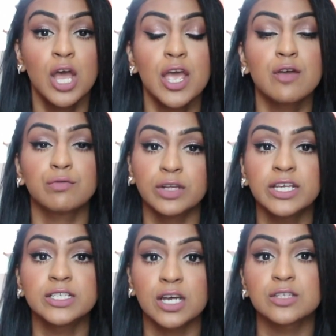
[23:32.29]
It
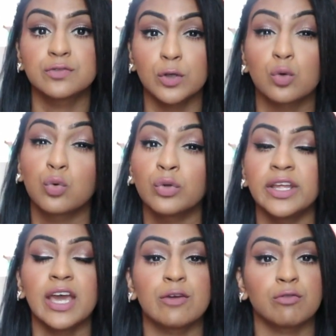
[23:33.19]
really does feel
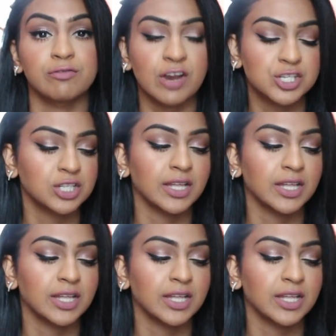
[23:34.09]
cooling and refreshing.